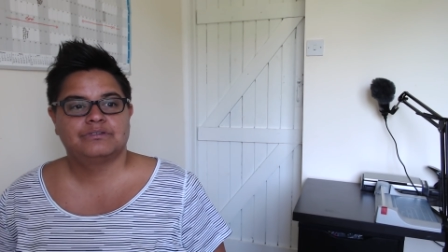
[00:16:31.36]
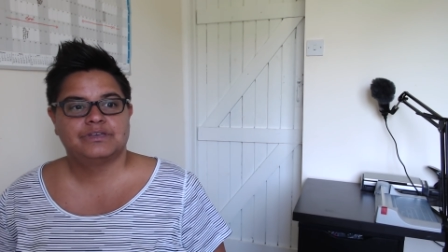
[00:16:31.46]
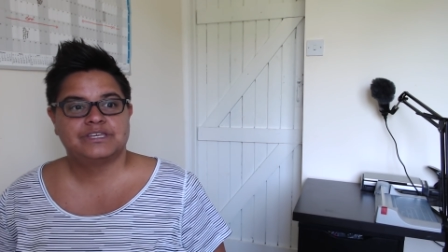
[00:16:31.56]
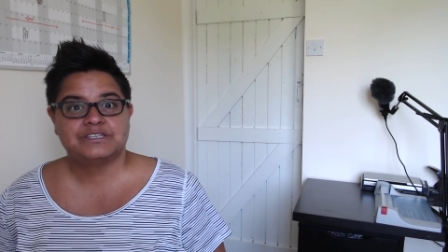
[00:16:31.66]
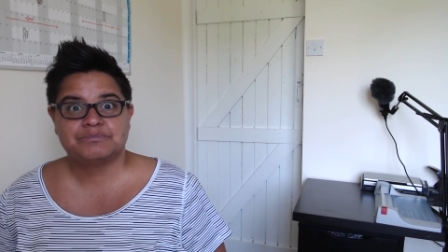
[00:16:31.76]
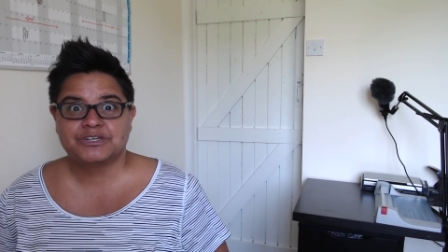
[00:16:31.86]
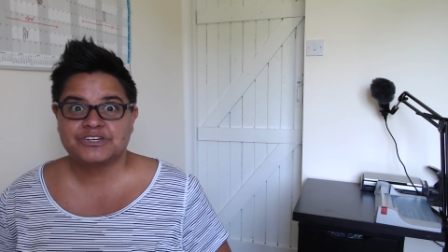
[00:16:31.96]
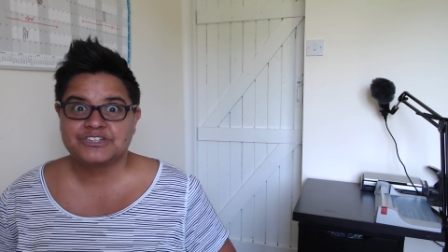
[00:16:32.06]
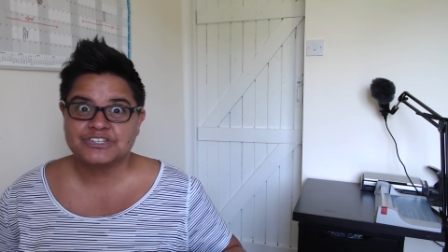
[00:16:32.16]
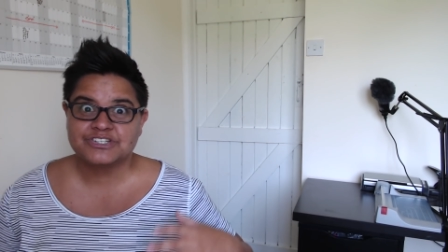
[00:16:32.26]
Is it
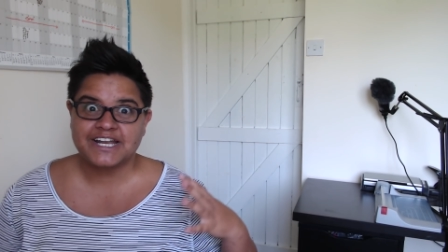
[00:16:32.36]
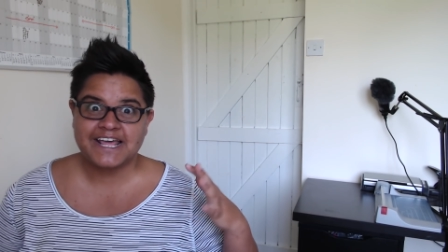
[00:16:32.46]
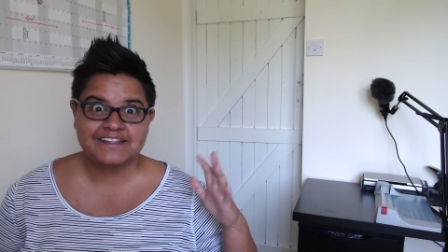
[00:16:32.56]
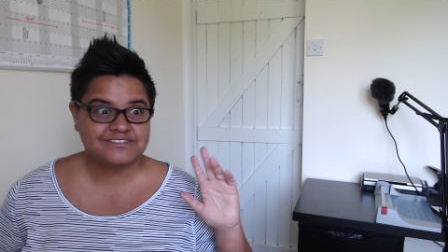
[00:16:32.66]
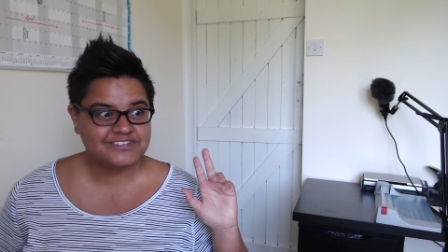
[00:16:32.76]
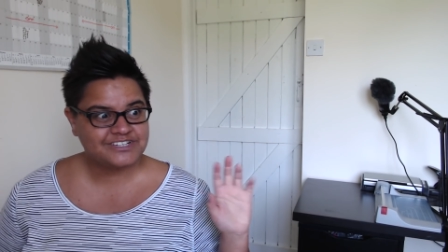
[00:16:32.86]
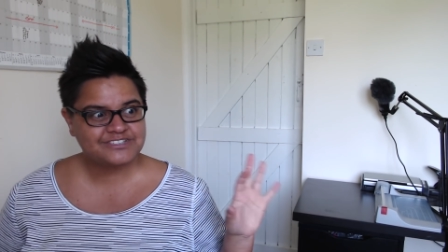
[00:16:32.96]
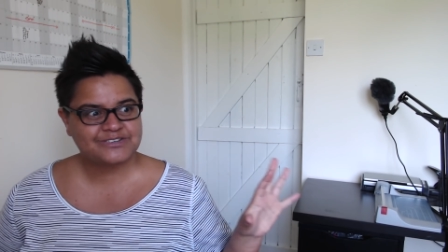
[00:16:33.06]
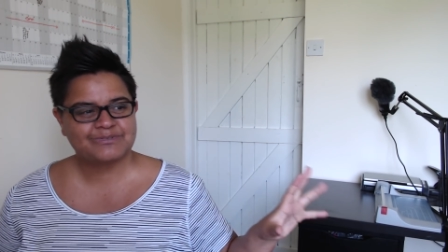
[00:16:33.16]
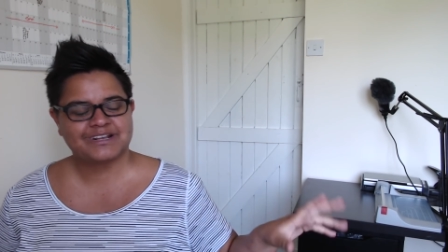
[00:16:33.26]
because she's a lens and
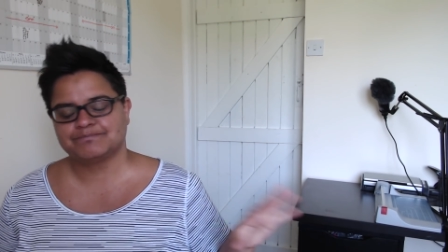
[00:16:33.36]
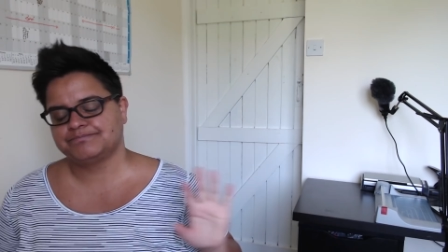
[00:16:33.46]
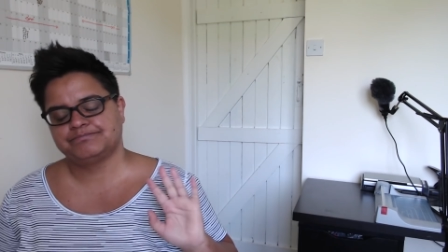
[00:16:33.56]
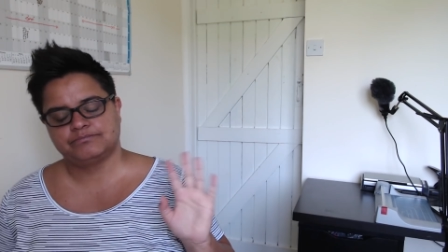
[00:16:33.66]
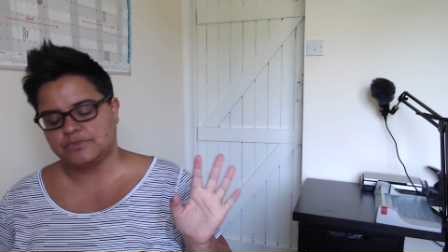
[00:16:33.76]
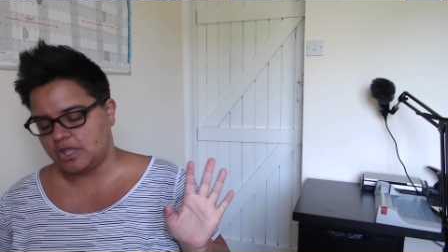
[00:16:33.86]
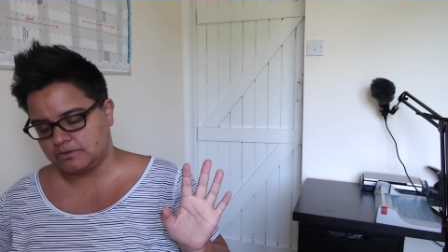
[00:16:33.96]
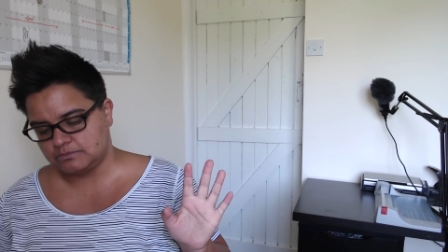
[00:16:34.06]
it's her? No.